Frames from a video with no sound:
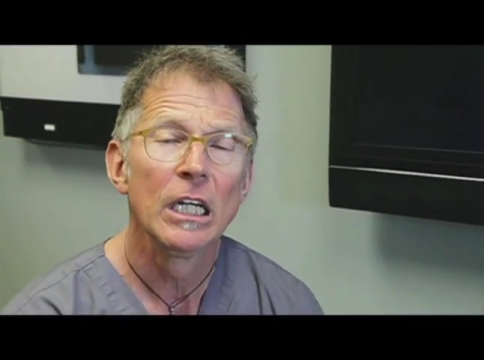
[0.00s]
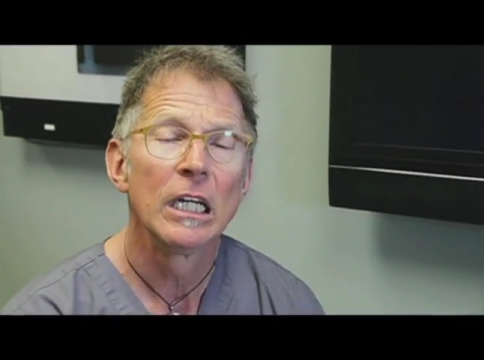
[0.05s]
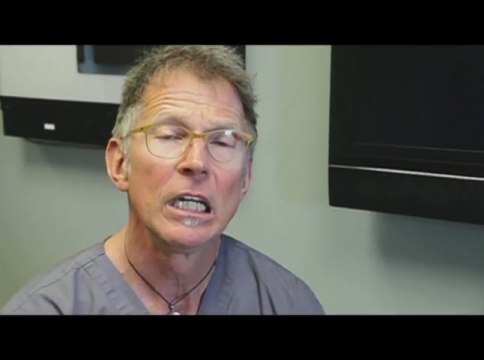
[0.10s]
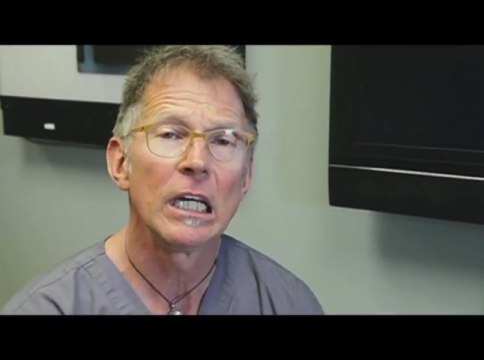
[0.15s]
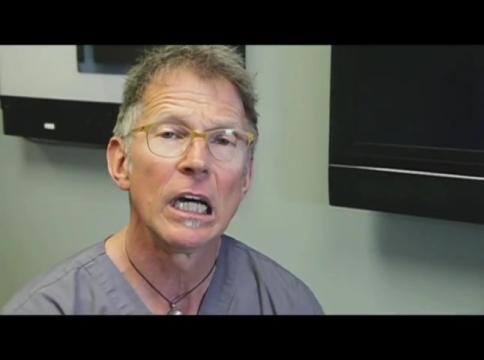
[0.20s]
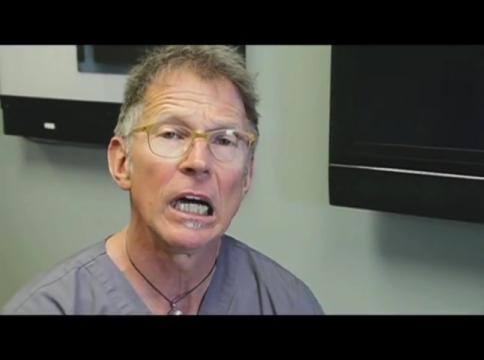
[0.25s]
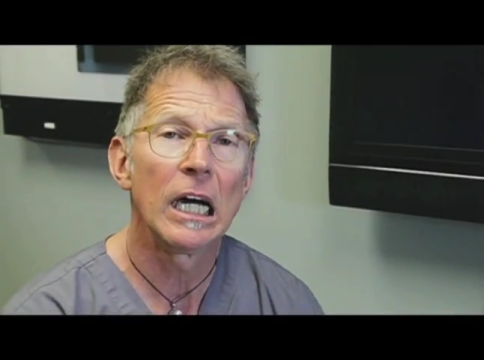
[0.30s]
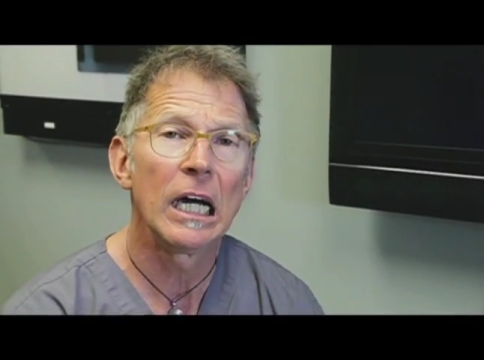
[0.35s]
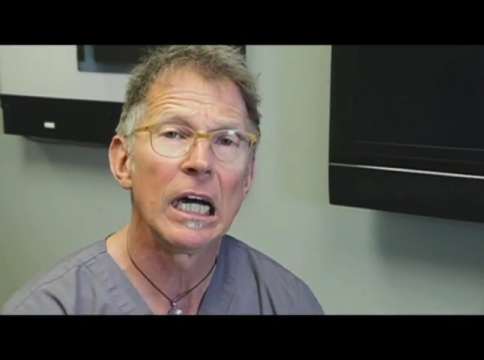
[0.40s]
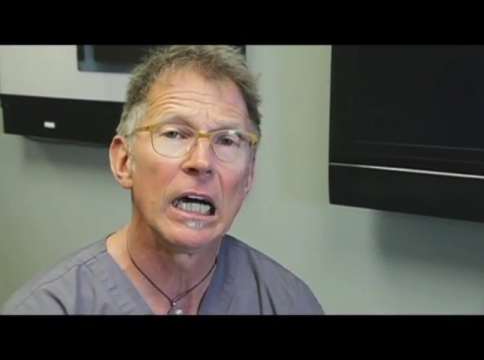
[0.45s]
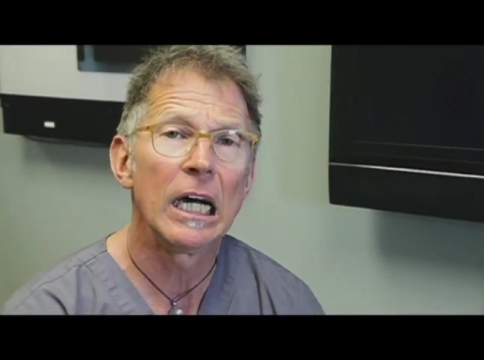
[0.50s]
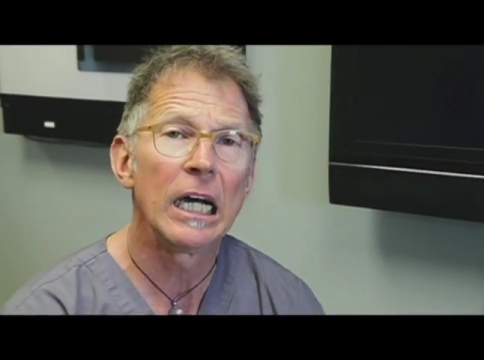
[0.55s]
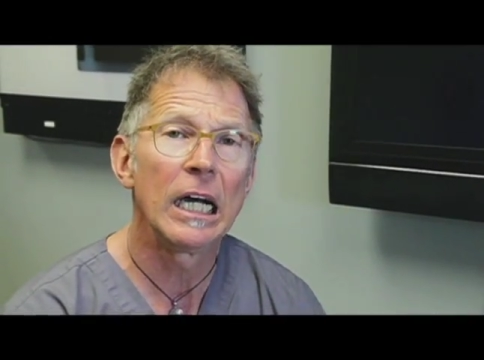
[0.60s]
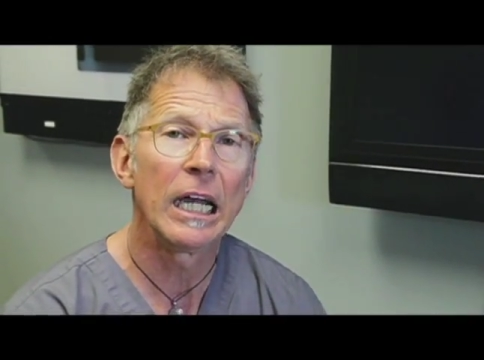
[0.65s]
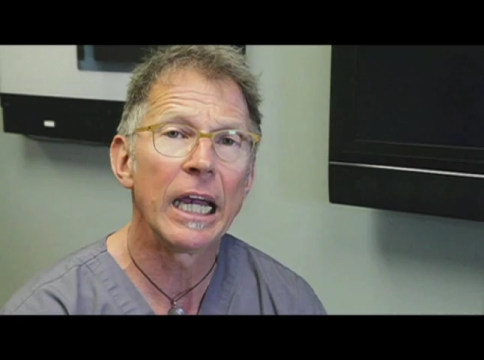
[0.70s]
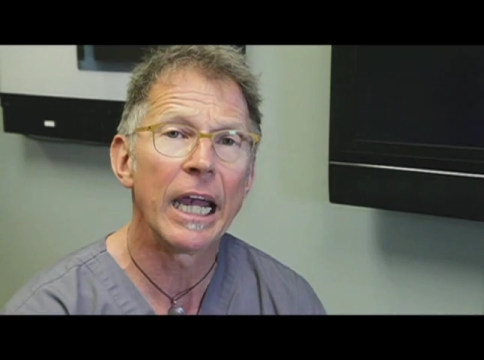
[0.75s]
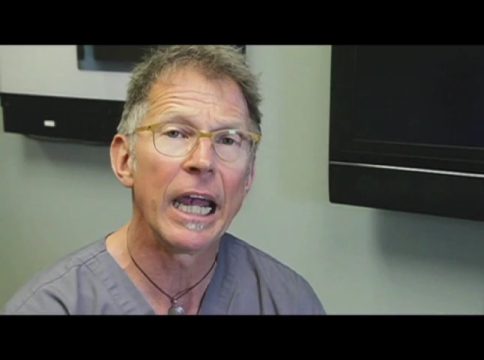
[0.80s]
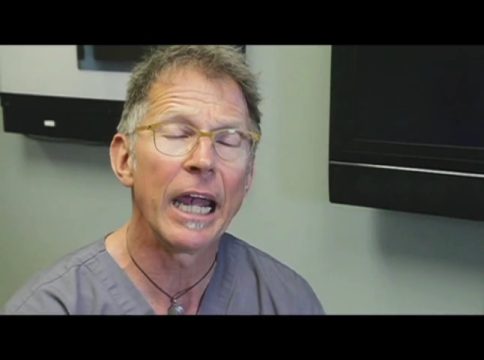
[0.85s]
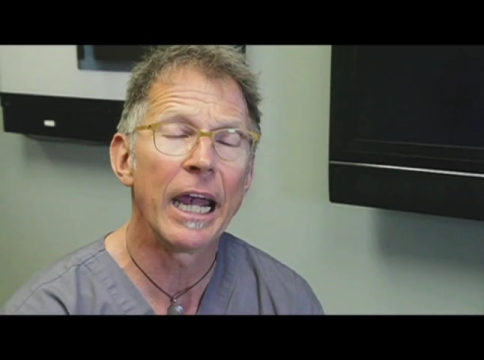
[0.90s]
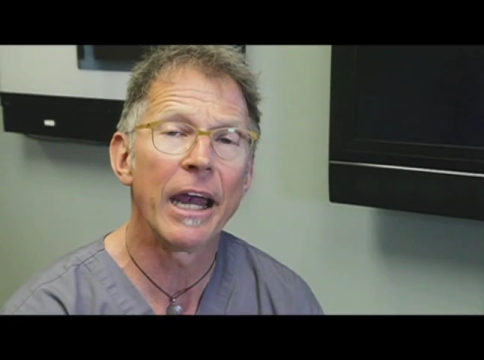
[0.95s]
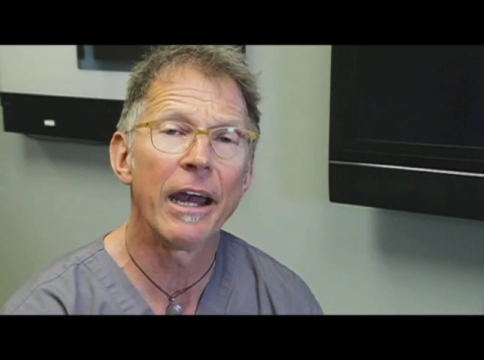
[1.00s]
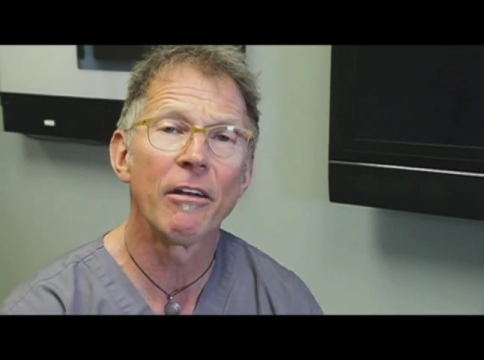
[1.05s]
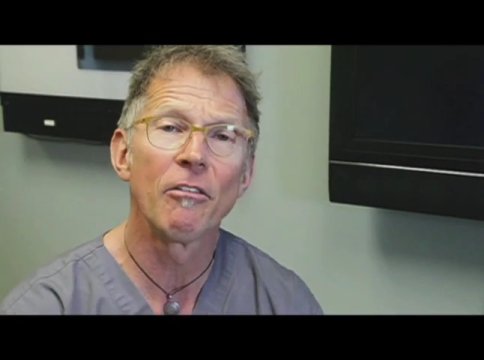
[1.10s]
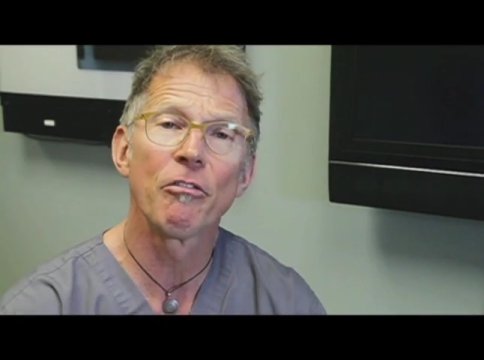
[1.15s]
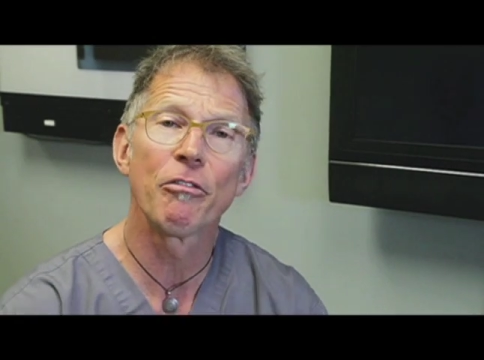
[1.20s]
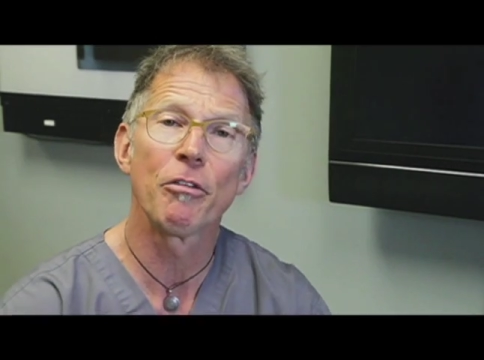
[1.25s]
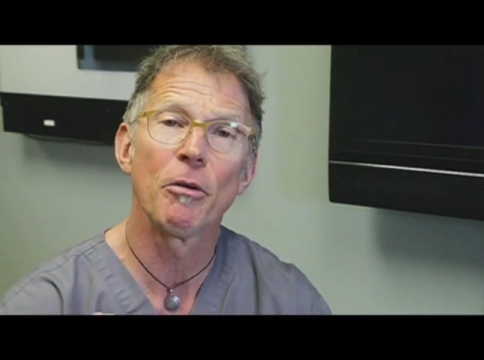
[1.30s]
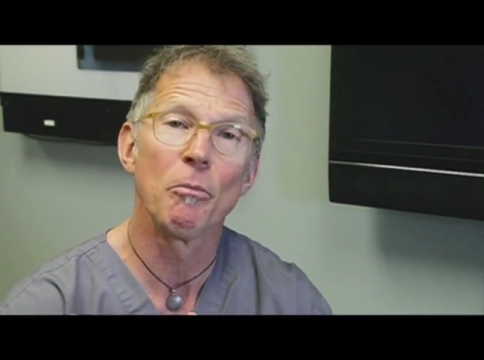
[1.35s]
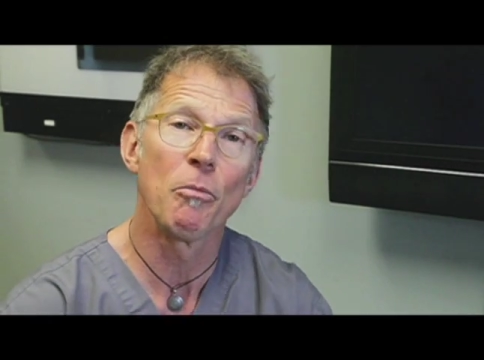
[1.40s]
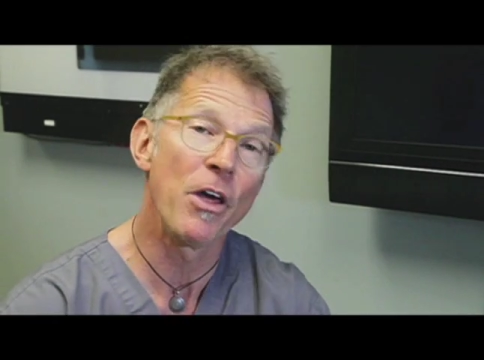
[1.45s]
And
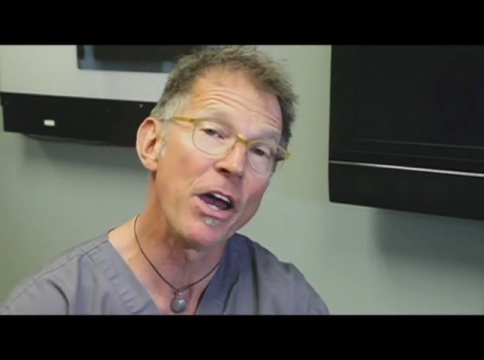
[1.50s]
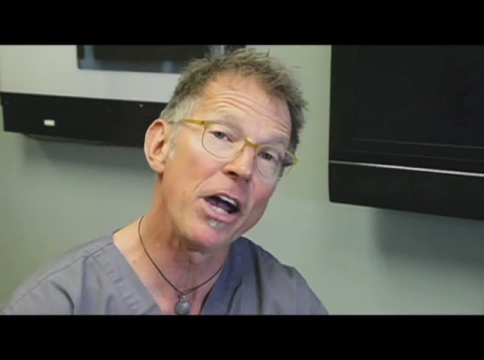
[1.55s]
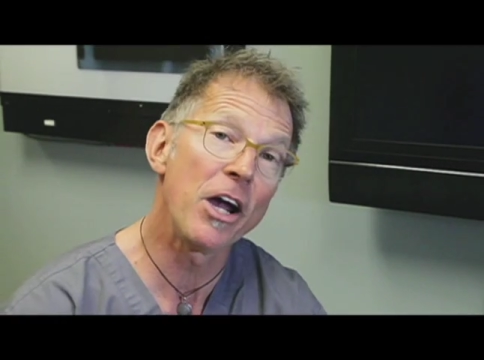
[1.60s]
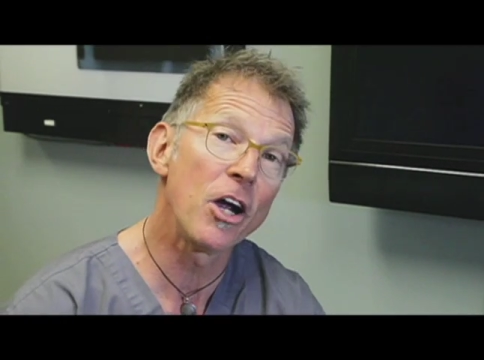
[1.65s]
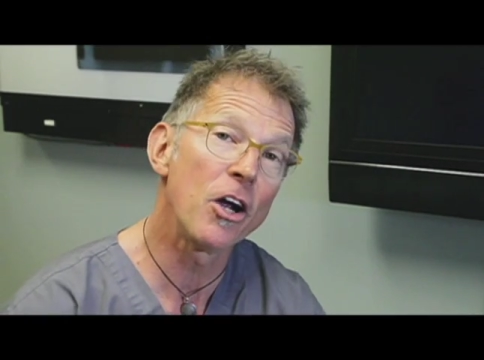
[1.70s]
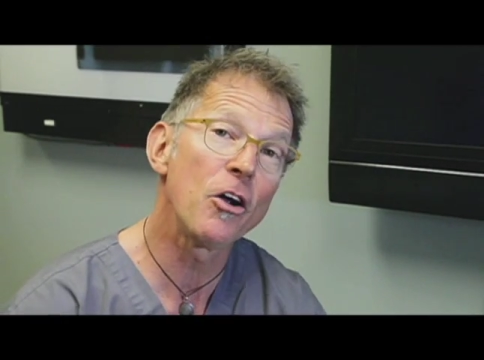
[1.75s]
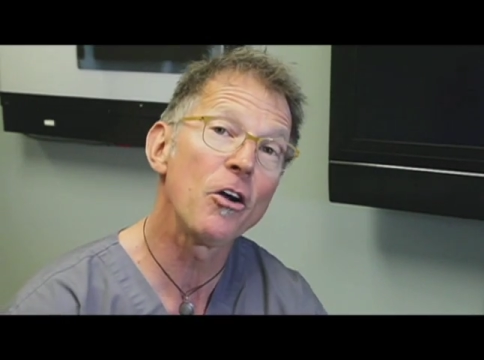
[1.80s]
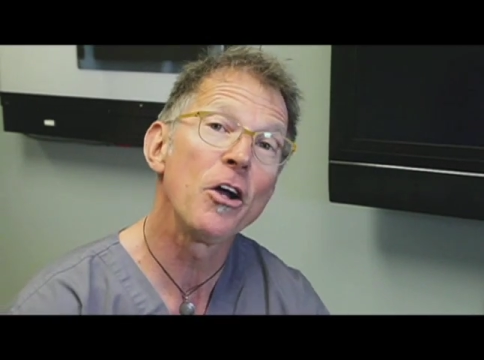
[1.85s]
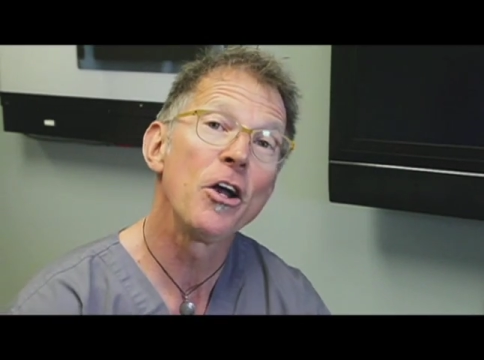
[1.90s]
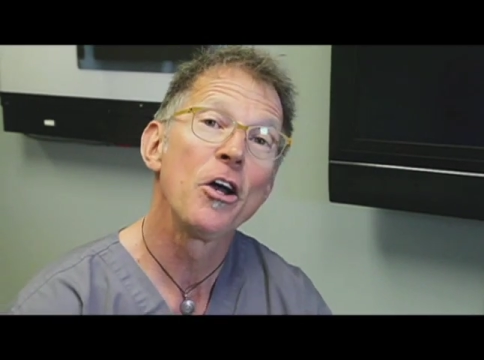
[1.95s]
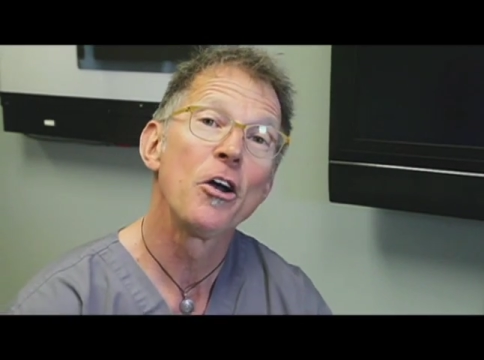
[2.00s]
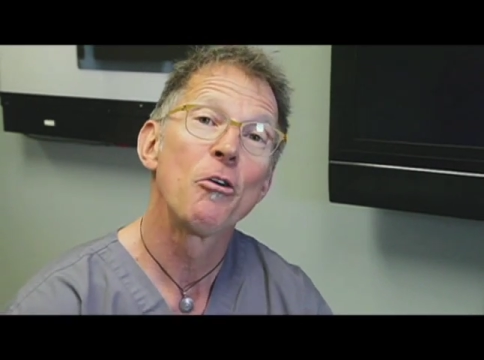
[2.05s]
from there,